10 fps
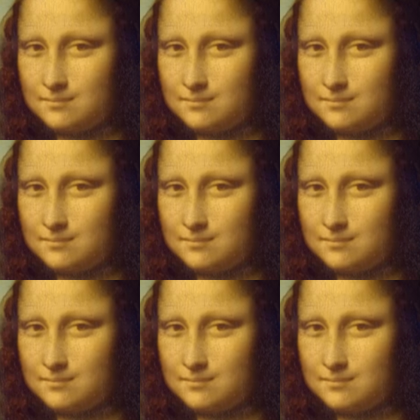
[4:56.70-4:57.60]

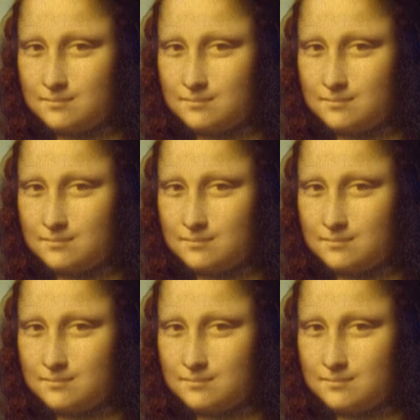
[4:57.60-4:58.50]

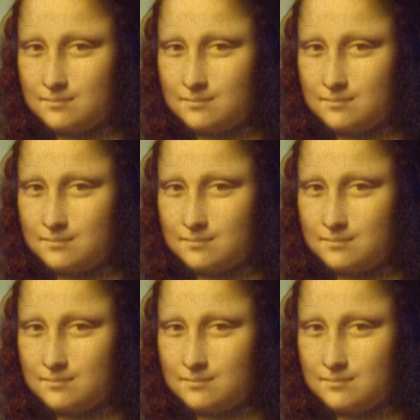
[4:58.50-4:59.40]

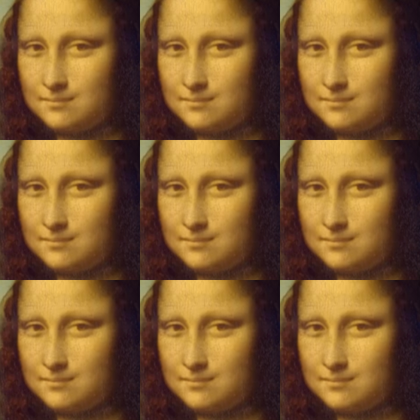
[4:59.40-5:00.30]

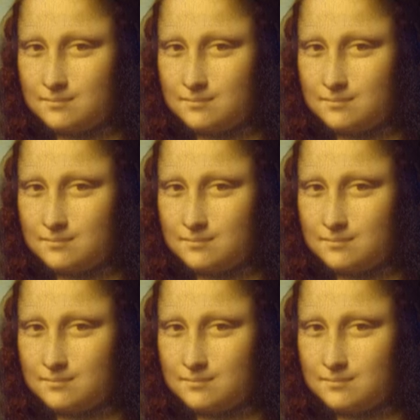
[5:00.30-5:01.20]

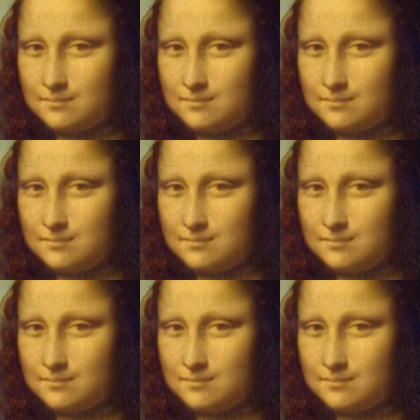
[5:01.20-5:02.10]

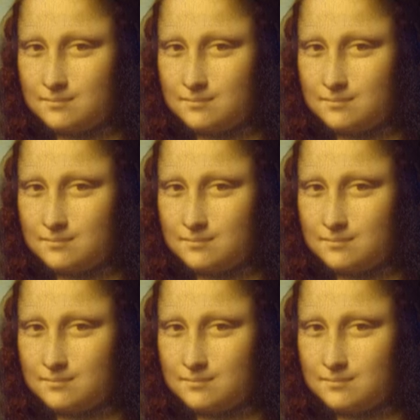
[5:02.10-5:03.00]

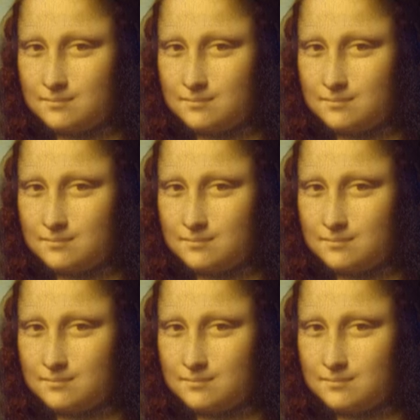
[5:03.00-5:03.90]

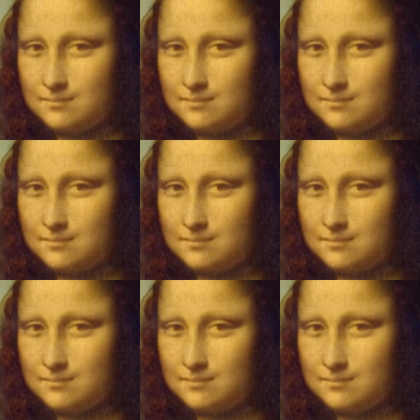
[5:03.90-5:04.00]
The face doesn't move, so there is nothing to read.